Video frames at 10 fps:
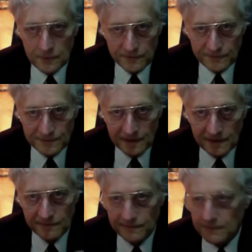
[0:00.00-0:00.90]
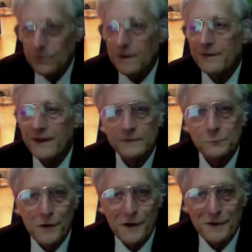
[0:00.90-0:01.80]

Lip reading: the techies said, "Well, that's progress."